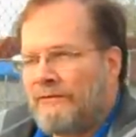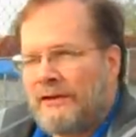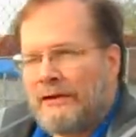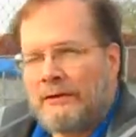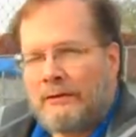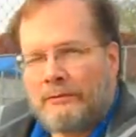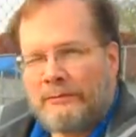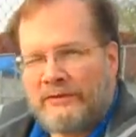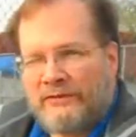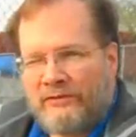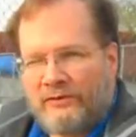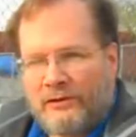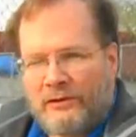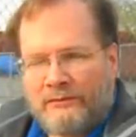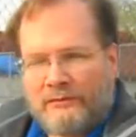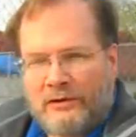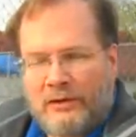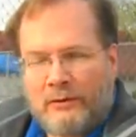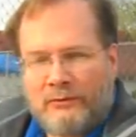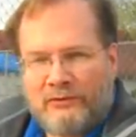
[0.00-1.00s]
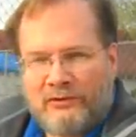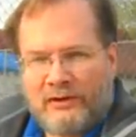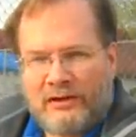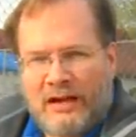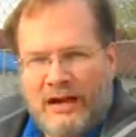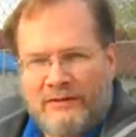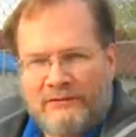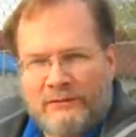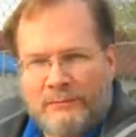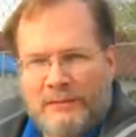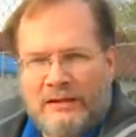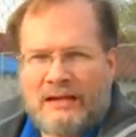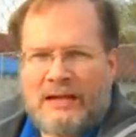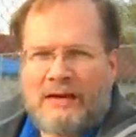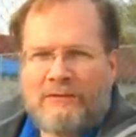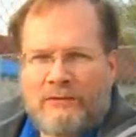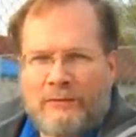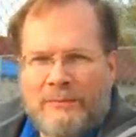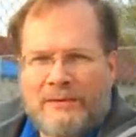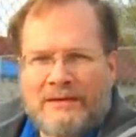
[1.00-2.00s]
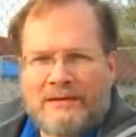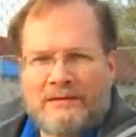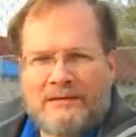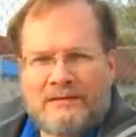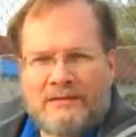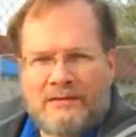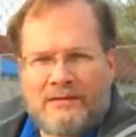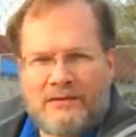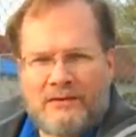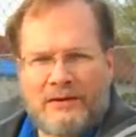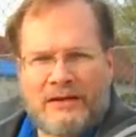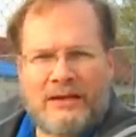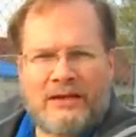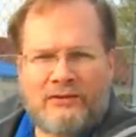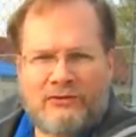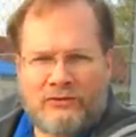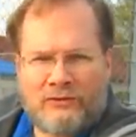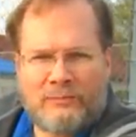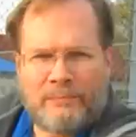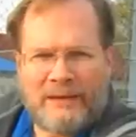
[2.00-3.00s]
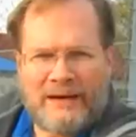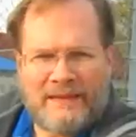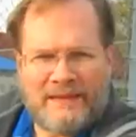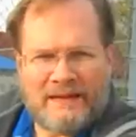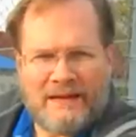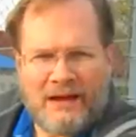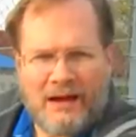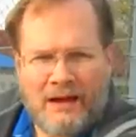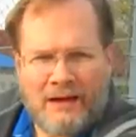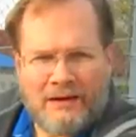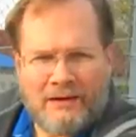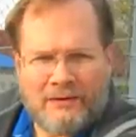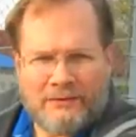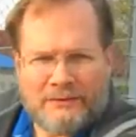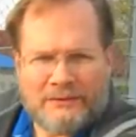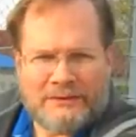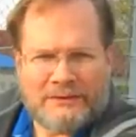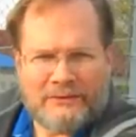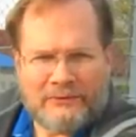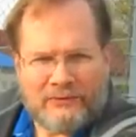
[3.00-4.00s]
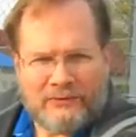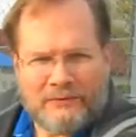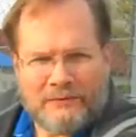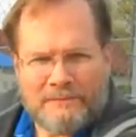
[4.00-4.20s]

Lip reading: Federal Reserve notes are not from the government. They're issued by the conquerors.